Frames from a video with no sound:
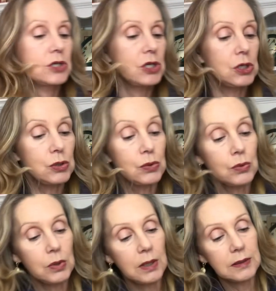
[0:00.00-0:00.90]

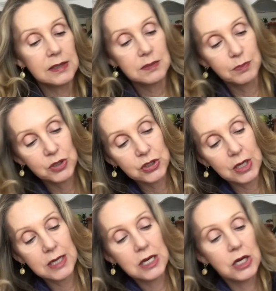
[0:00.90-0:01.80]
two, let's push
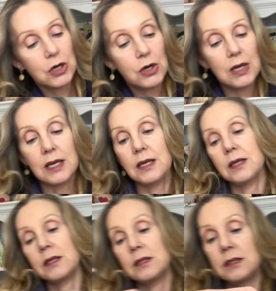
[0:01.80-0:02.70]
on here
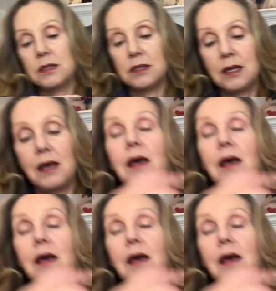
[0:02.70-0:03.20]
is